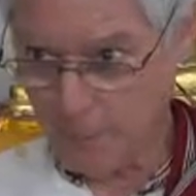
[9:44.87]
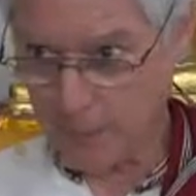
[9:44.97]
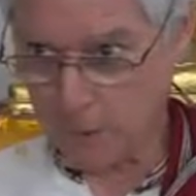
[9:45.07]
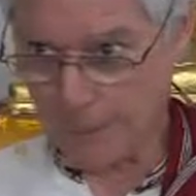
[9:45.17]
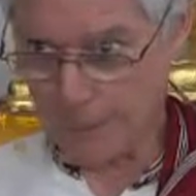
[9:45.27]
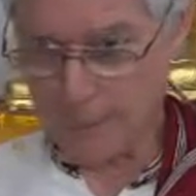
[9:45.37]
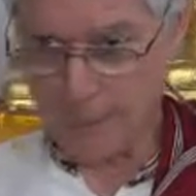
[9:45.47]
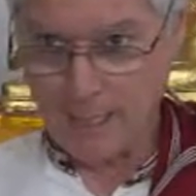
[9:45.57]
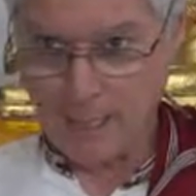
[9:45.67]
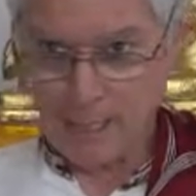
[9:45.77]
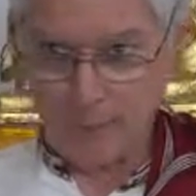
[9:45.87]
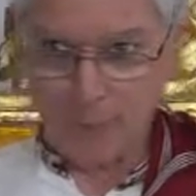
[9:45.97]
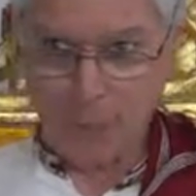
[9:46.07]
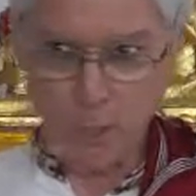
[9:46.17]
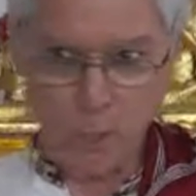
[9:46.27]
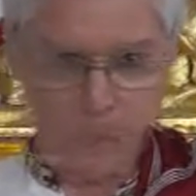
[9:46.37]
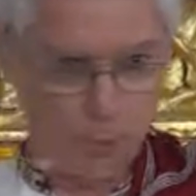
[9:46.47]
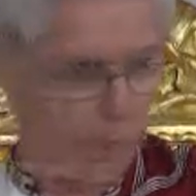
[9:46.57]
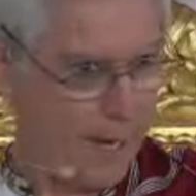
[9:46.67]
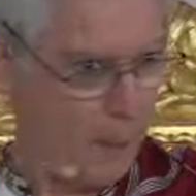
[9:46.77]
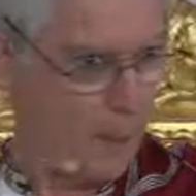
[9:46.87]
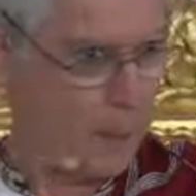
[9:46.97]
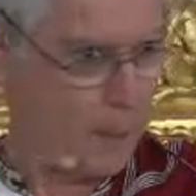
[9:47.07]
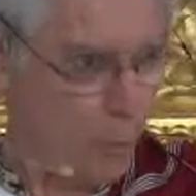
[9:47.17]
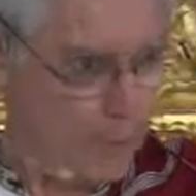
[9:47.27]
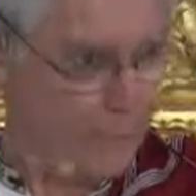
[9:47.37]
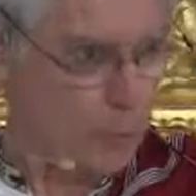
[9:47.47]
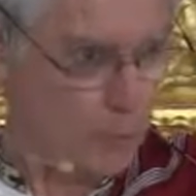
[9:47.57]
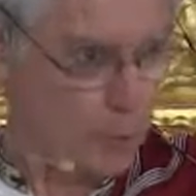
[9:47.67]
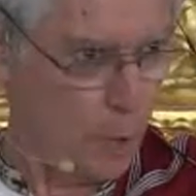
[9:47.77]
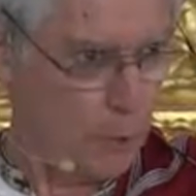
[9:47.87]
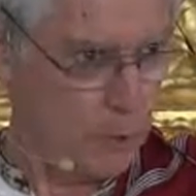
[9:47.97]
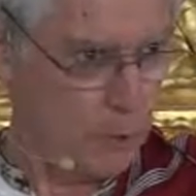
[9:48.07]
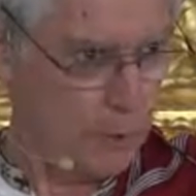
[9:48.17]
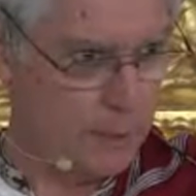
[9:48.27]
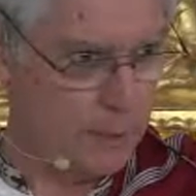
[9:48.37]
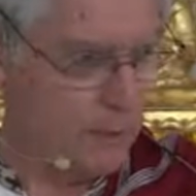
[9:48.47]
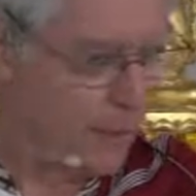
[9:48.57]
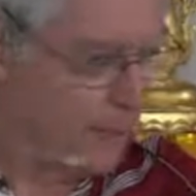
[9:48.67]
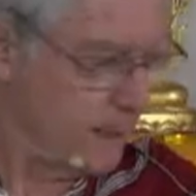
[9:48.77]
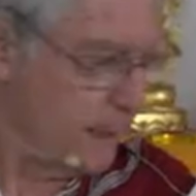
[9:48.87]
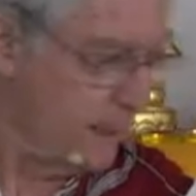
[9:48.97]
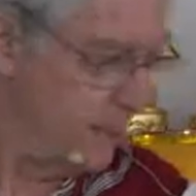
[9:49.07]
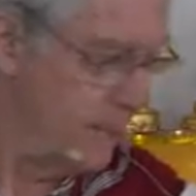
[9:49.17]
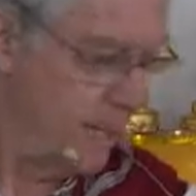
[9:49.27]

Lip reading: Vipashyana. But then you're really ready to launch into Vipassana.